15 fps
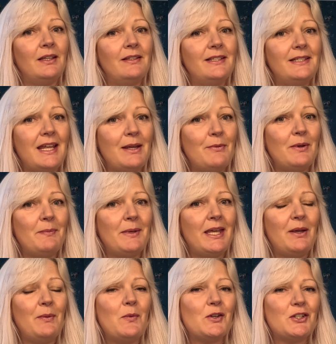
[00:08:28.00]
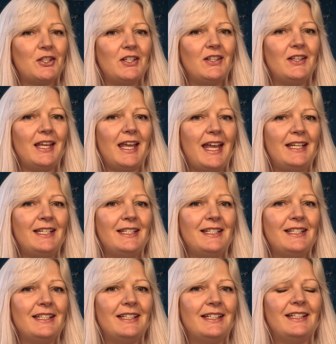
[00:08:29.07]
stay with me, watch to the
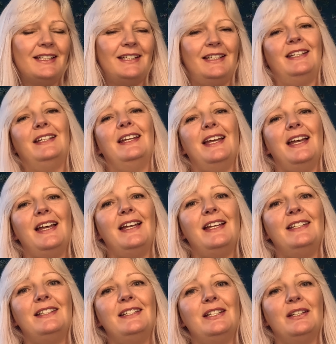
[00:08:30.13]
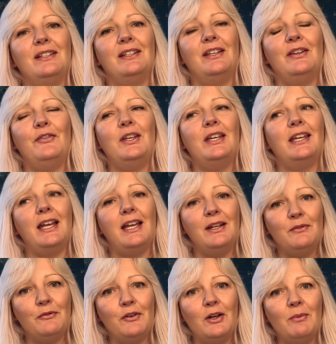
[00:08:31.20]
end. And if you
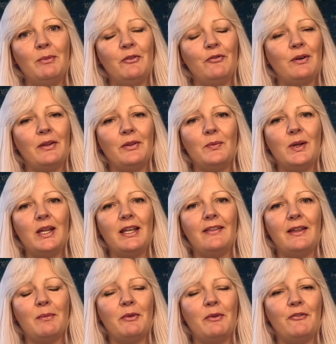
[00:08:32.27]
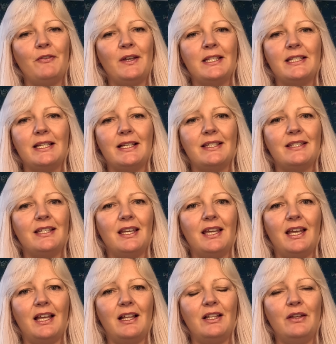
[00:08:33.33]
can follow me throughout the week, that'd be
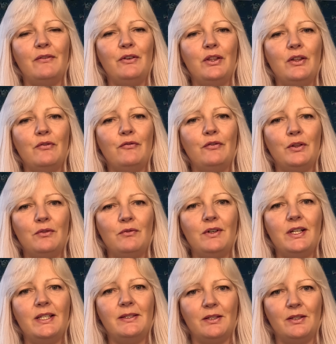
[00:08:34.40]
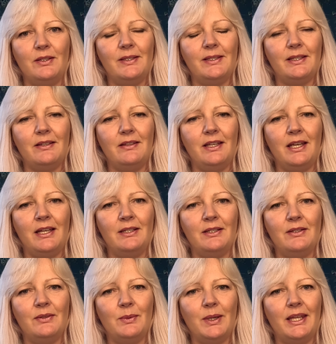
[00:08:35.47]
fantastic. I'll give you the full results at the end
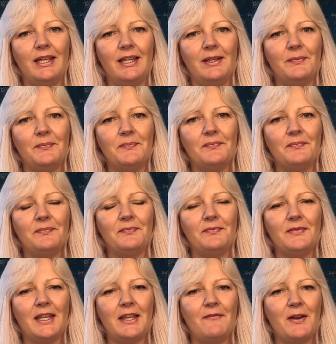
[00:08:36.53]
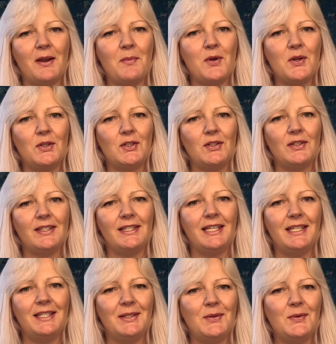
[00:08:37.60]
of the week. Thank you very much. See
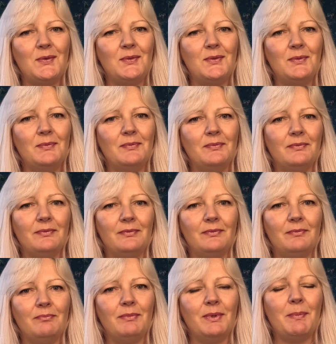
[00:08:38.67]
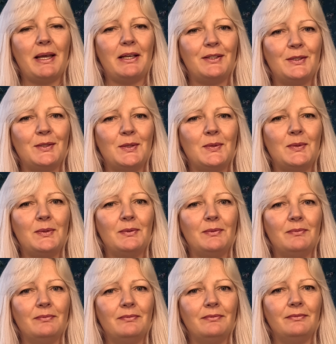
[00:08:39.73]
you soon. Be back soon.
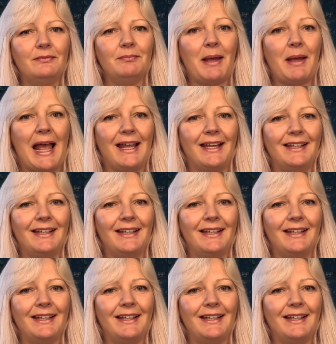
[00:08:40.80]
Bye.